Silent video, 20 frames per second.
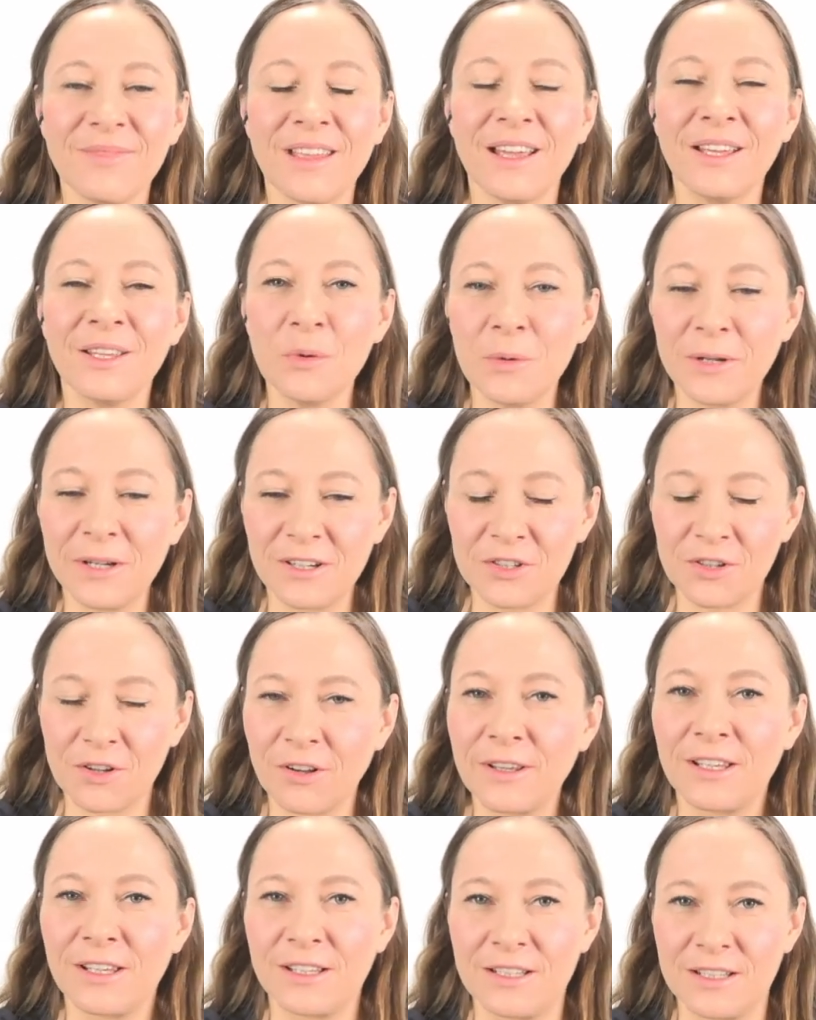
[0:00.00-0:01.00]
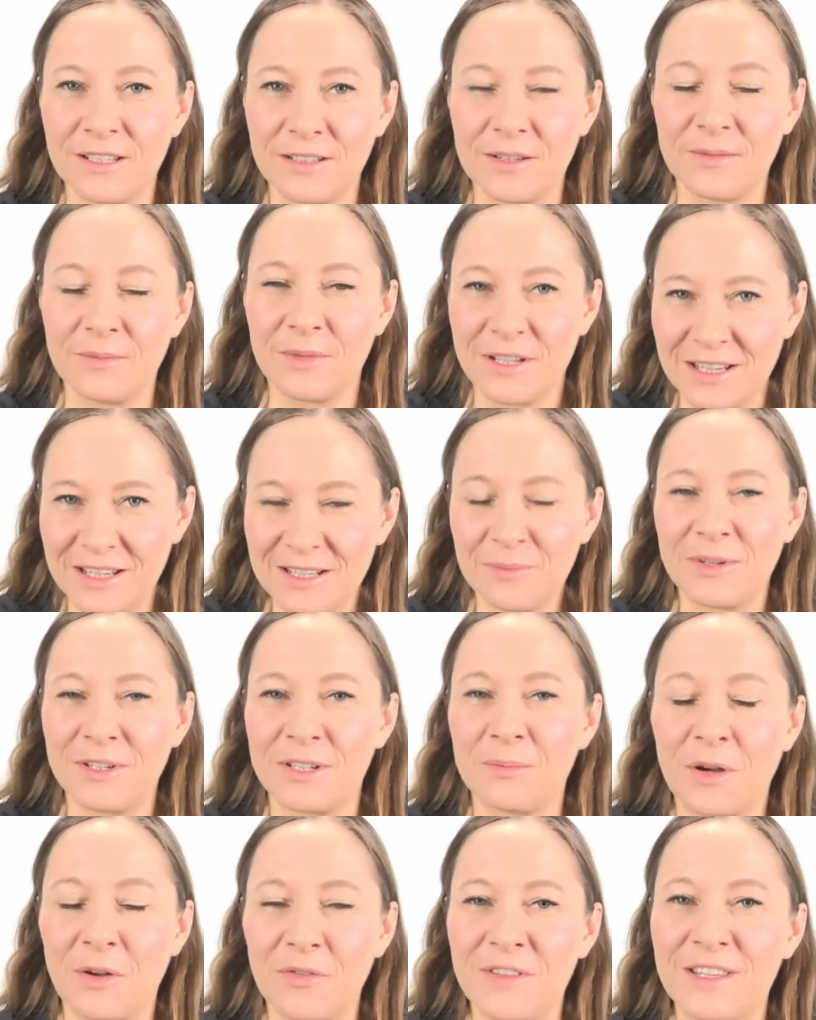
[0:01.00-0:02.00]
You were talking a little, a little
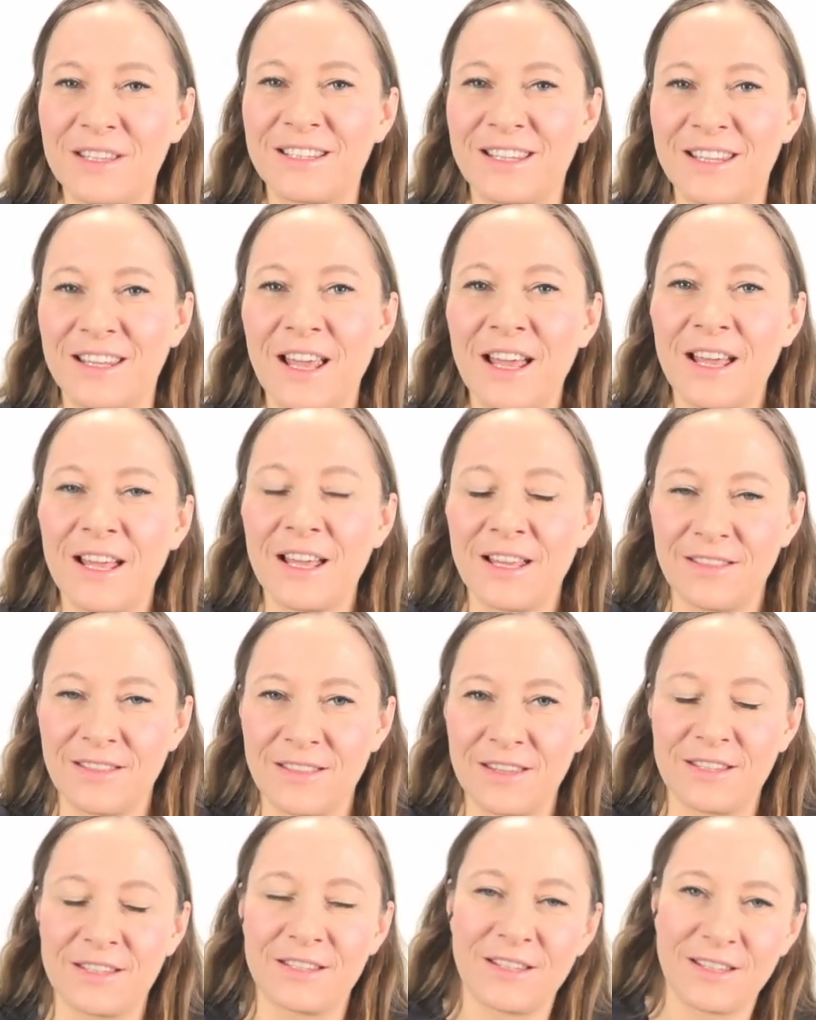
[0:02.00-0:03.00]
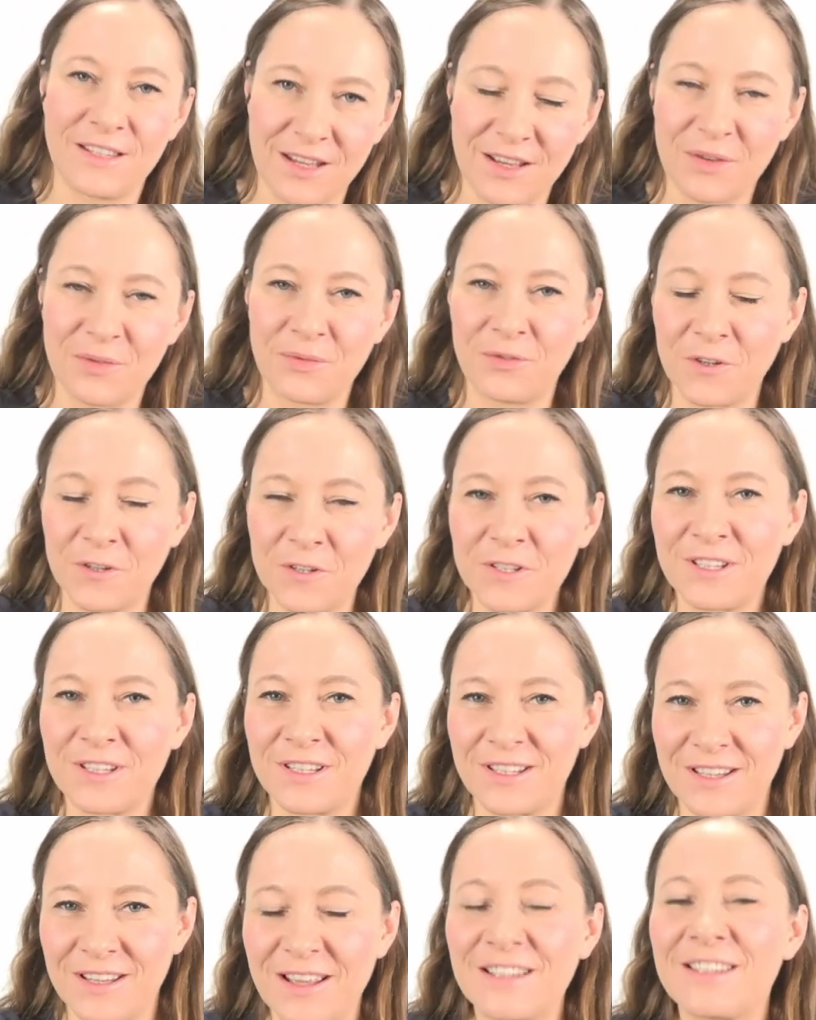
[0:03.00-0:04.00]
bit about this, this uh,
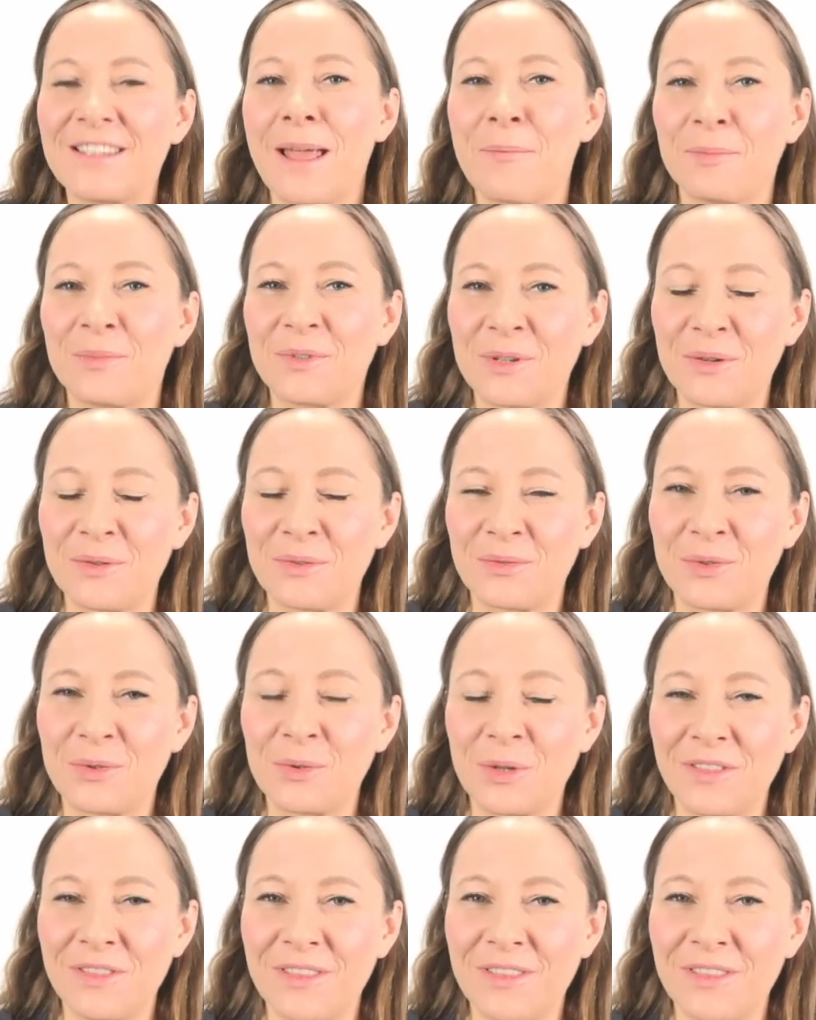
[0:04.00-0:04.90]
first attempt of doing